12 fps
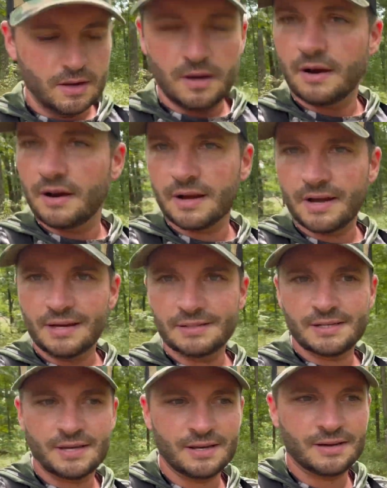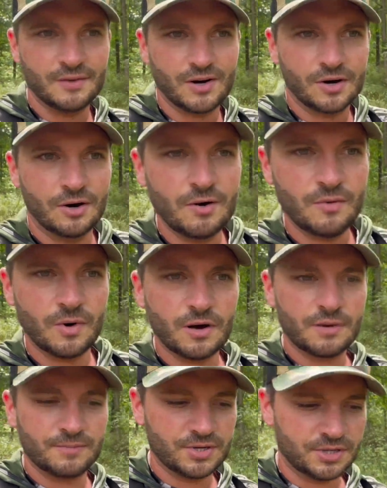All right, guys. Well,
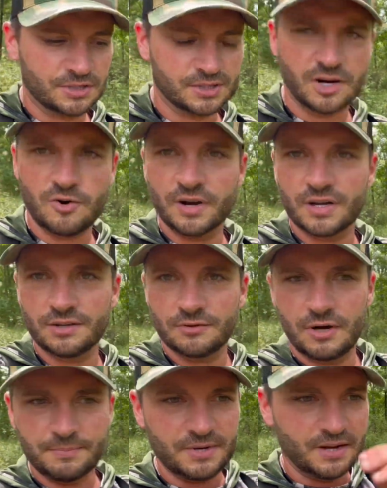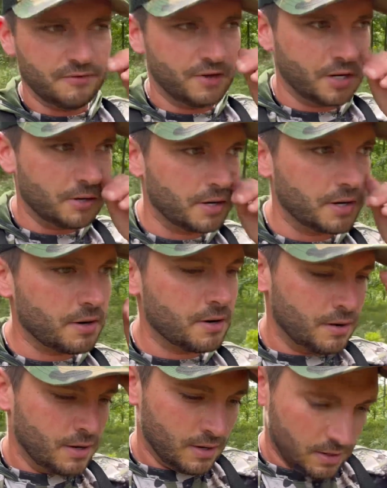welcome to just a quick little update video here.
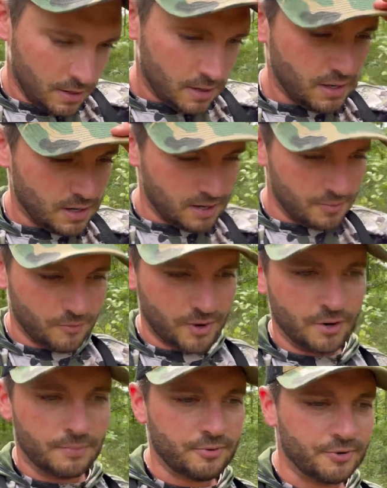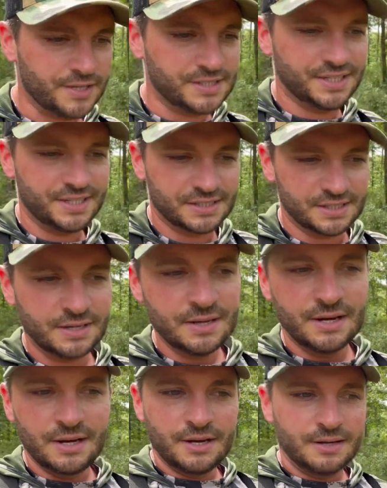We are pre-season.
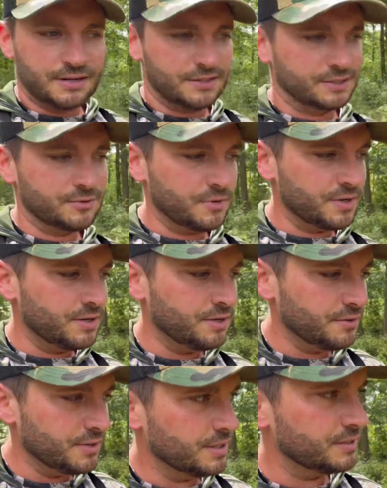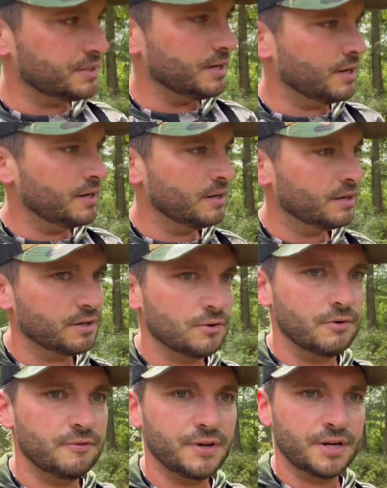Just wanted to do this
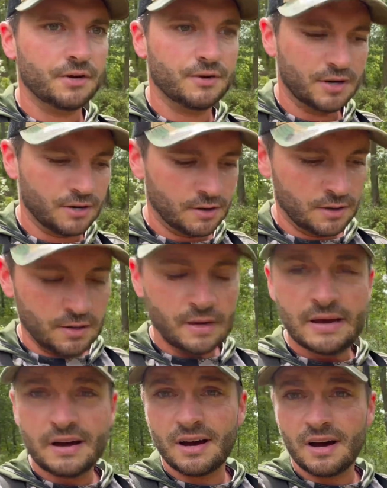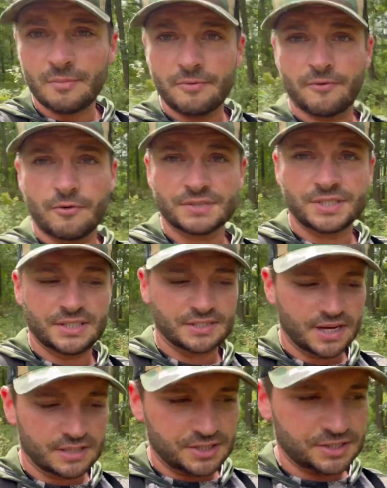little video here before season
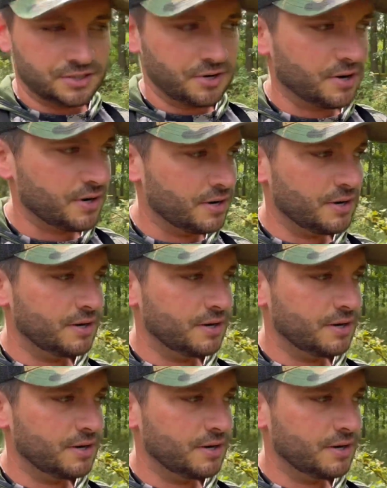actually started.